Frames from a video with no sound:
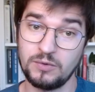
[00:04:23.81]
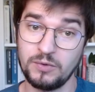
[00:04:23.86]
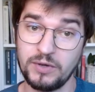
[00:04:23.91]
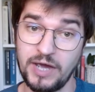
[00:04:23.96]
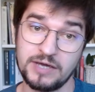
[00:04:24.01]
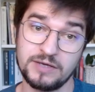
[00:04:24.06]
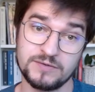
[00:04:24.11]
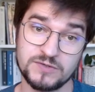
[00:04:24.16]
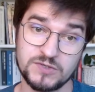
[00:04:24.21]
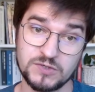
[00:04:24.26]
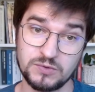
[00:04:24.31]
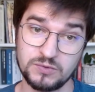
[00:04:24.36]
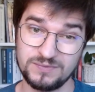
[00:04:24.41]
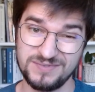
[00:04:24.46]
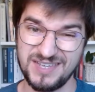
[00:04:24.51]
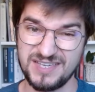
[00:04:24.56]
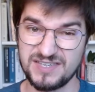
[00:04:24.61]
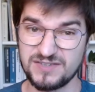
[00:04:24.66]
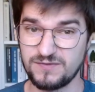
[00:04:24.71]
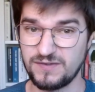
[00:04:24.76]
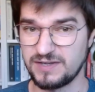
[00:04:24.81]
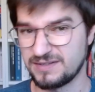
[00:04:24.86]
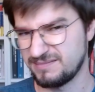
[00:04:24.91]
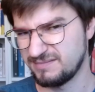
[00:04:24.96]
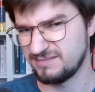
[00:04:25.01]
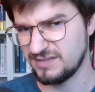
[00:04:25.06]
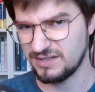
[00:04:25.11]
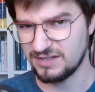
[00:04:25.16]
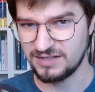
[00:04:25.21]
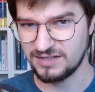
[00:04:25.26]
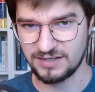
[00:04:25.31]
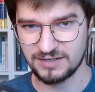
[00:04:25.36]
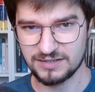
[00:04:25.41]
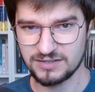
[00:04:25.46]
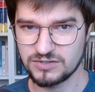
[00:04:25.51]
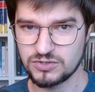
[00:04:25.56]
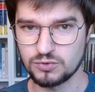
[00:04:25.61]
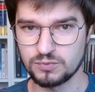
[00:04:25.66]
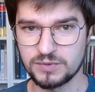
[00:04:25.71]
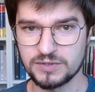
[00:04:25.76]
Okay, so they think
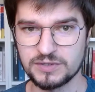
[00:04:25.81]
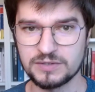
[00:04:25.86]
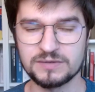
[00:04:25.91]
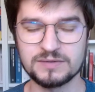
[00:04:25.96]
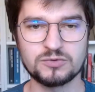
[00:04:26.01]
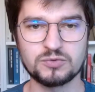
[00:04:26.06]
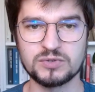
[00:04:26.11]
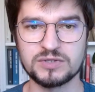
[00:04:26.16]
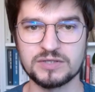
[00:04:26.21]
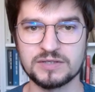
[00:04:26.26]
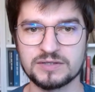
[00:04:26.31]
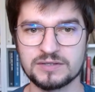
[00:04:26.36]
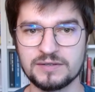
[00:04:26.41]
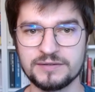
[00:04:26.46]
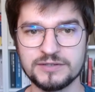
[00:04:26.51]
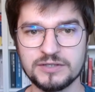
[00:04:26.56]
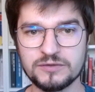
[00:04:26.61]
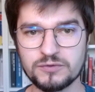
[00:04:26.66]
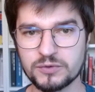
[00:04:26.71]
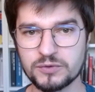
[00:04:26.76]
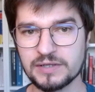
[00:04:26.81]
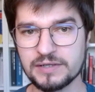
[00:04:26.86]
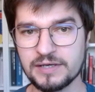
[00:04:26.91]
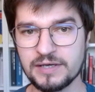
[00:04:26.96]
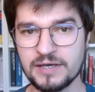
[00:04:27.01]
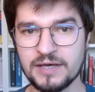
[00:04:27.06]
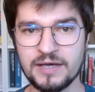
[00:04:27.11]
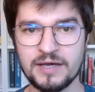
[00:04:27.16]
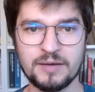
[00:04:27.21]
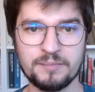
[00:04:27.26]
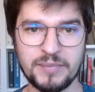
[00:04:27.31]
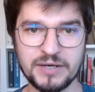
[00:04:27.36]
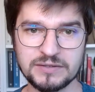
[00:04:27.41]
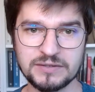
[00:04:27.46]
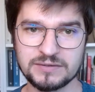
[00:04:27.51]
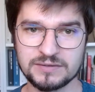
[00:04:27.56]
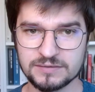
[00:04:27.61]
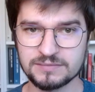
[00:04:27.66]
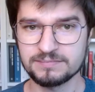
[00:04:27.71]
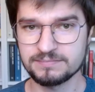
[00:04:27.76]
it should be treated differently,
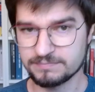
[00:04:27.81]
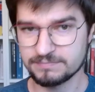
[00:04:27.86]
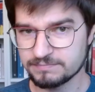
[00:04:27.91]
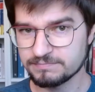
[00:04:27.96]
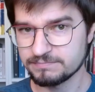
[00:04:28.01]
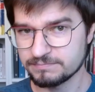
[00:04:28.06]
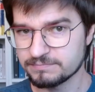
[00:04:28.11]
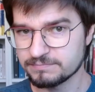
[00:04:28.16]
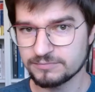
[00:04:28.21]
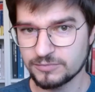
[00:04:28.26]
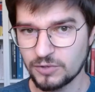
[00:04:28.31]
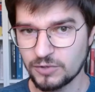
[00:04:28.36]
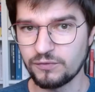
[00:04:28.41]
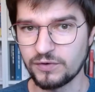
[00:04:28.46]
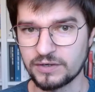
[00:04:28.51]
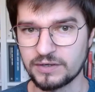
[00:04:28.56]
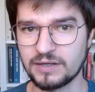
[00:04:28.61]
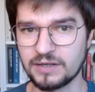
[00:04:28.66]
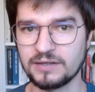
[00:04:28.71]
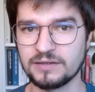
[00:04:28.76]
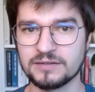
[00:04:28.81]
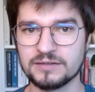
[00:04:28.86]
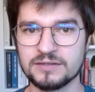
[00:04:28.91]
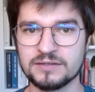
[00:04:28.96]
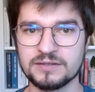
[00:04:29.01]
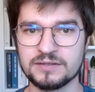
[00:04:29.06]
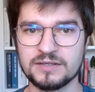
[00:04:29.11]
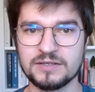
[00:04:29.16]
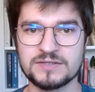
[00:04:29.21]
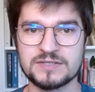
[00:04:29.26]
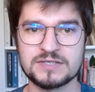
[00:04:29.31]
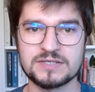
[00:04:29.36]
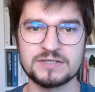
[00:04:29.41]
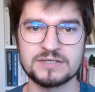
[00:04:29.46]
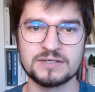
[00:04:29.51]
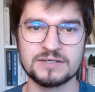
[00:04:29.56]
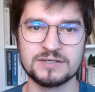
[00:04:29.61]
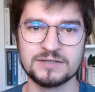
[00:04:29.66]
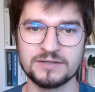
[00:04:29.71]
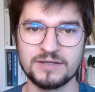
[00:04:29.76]
but overall it's
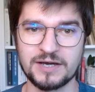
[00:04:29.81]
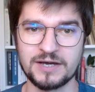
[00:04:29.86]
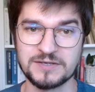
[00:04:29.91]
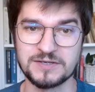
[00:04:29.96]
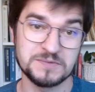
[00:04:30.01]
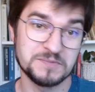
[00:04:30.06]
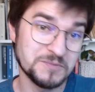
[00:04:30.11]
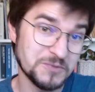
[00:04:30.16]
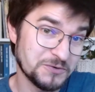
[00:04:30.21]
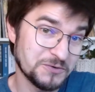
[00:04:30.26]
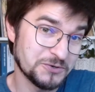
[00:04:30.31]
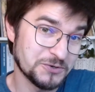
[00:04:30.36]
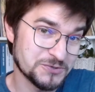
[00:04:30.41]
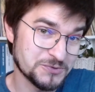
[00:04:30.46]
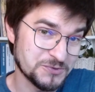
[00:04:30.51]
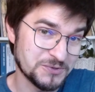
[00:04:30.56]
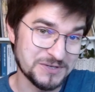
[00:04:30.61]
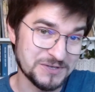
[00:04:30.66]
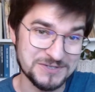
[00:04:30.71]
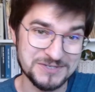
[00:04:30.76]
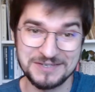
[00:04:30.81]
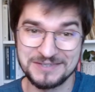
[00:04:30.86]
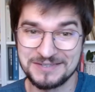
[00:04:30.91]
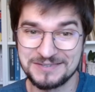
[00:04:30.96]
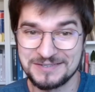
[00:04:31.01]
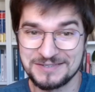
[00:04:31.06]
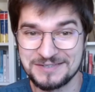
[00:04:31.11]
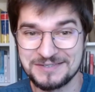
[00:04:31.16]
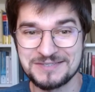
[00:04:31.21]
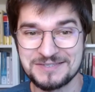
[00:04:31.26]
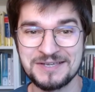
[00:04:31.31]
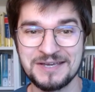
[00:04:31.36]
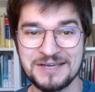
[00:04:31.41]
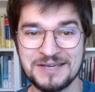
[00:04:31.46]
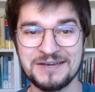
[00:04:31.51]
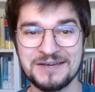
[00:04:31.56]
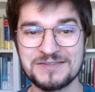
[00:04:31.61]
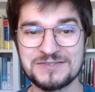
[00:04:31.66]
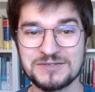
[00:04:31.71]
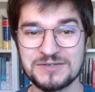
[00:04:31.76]
nice. Of course, you can say that
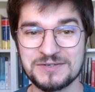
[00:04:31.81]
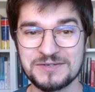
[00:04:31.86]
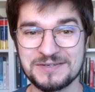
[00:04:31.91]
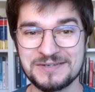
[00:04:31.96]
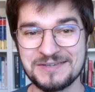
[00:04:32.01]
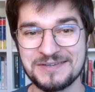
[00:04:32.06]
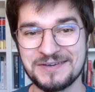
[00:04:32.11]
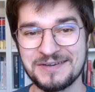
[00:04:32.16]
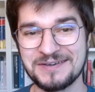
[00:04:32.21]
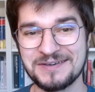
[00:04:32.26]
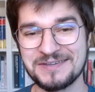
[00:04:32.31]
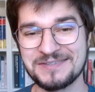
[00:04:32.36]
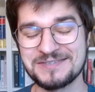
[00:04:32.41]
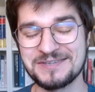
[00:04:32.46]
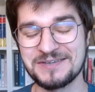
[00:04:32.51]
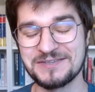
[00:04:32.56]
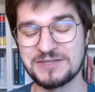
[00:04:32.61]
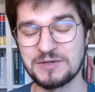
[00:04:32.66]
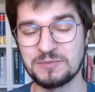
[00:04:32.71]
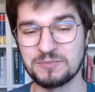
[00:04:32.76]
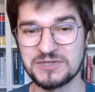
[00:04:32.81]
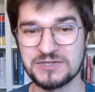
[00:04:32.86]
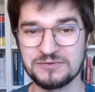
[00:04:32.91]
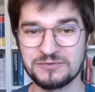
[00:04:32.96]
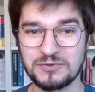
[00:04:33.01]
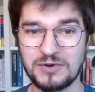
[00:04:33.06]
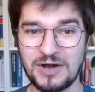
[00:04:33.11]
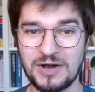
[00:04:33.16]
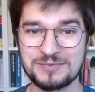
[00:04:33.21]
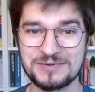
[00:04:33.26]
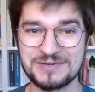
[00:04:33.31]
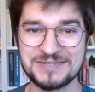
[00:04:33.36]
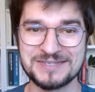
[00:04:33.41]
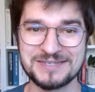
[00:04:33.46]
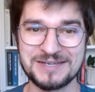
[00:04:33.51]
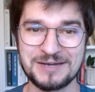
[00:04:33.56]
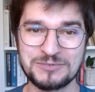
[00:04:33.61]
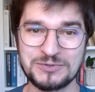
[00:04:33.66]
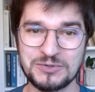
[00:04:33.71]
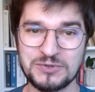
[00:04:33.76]
it's a piece of crap.
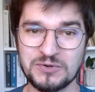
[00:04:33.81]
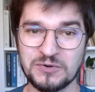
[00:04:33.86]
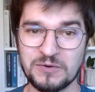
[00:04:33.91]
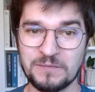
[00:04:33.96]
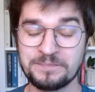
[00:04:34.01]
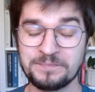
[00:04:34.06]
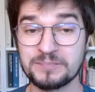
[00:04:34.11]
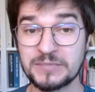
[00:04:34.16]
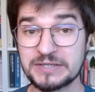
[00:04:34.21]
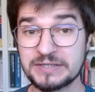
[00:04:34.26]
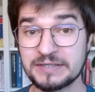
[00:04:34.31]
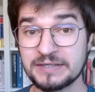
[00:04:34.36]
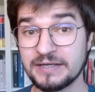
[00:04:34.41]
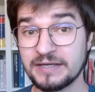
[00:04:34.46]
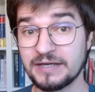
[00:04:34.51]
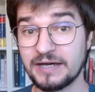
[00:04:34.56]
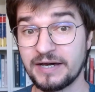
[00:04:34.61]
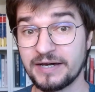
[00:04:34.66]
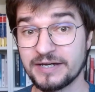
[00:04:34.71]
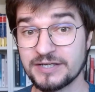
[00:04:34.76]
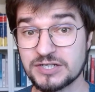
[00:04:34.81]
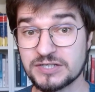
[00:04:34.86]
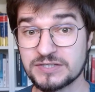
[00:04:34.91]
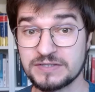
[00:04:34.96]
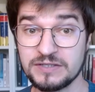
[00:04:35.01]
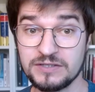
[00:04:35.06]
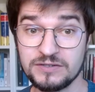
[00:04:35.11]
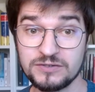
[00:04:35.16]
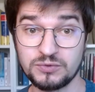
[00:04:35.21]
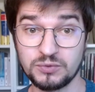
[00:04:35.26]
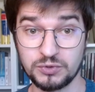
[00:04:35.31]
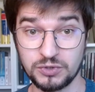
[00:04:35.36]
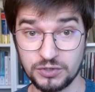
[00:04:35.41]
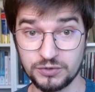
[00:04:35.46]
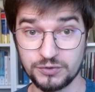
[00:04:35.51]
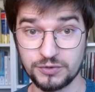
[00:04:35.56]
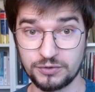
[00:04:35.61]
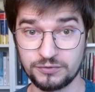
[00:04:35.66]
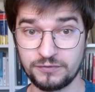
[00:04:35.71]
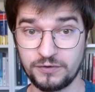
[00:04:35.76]
It's up to you. But I just need to
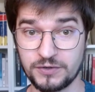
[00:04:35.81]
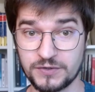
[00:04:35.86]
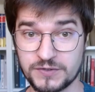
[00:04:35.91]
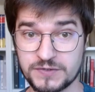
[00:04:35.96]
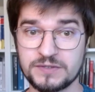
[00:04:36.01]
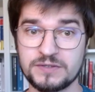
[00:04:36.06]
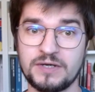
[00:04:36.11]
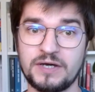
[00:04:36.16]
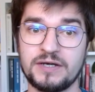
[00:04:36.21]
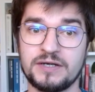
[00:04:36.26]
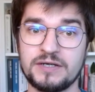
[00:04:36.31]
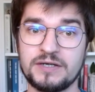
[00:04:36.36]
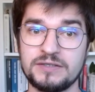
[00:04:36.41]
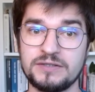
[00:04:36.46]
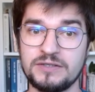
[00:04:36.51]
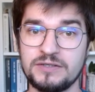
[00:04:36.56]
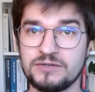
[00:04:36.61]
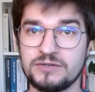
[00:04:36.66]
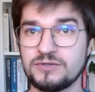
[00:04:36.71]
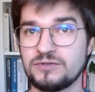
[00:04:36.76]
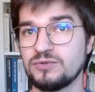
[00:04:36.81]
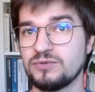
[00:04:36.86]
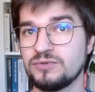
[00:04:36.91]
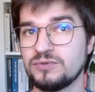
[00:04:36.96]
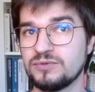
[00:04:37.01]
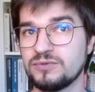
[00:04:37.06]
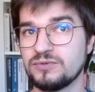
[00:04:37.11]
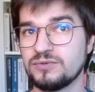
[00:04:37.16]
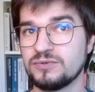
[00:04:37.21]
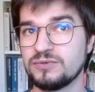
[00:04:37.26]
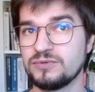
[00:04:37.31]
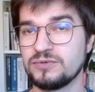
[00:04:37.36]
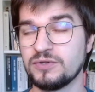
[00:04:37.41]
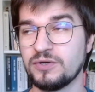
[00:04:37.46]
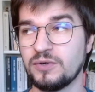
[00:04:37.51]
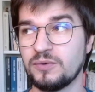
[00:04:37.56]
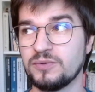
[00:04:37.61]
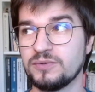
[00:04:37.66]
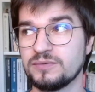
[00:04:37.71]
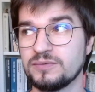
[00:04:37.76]
hear your voice. I need
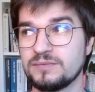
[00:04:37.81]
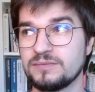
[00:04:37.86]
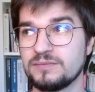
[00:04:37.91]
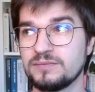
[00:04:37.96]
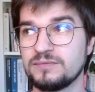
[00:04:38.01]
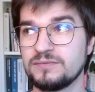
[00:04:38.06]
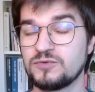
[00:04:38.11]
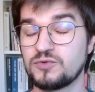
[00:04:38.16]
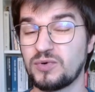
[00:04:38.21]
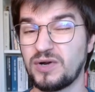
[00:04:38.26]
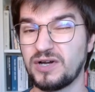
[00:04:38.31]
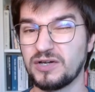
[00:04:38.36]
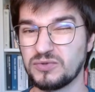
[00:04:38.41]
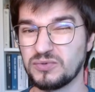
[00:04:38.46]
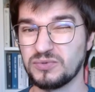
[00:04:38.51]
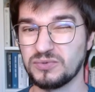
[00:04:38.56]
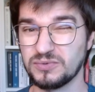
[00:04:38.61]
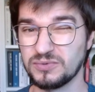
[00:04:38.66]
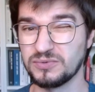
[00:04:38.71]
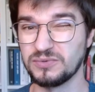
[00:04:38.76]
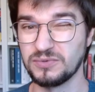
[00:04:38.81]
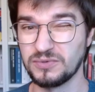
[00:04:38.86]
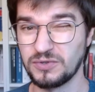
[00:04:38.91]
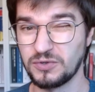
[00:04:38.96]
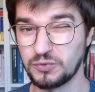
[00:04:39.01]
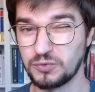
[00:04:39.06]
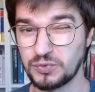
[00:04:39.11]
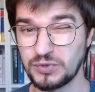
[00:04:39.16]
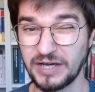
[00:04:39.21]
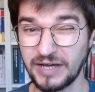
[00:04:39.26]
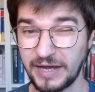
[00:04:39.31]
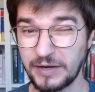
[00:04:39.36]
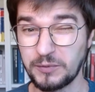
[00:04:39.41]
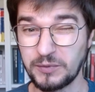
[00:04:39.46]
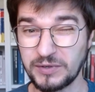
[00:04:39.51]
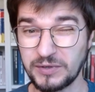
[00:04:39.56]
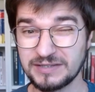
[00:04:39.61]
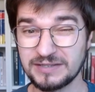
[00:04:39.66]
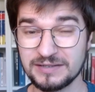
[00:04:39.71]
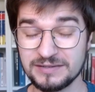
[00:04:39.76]
to try to
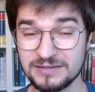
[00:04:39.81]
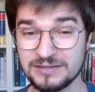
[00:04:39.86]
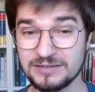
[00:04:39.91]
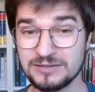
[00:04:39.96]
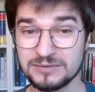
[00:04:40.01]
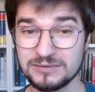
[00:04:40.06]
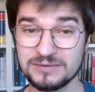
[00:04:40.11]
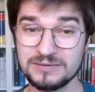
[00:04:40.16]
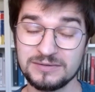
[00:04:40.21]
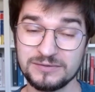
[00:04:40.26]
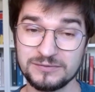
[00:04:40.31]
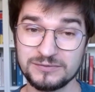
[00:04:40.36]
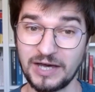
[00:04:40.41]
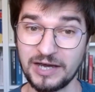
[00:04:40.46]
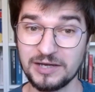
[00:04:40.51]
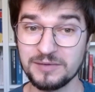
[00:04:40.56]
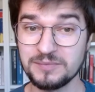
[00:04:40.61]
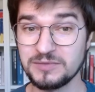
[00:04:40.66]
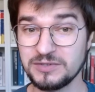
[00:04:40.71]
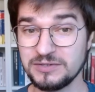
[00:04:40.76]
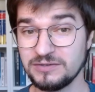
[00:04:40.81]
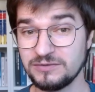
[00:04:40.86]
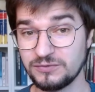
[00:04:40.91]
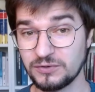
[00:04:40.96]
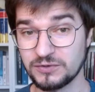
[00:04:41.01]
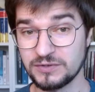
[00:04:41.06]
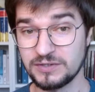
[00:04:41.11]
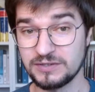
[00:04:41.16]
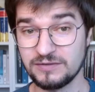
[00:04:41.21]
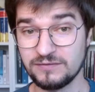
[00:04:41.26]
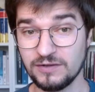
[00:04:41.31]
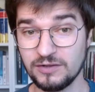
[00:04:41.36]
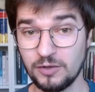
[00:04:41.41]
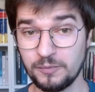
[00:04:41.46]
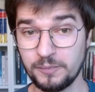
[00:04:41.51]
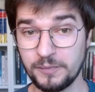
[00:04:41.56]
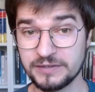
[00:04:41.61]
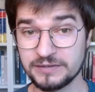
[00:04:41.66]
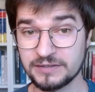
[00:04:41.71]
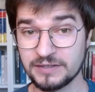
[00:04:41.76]
redirect a little of time needed for the
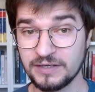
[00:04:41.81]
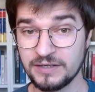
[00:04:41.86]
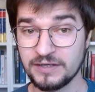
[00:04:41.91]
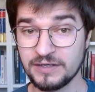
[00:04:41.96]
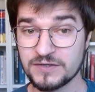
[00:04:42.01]
development.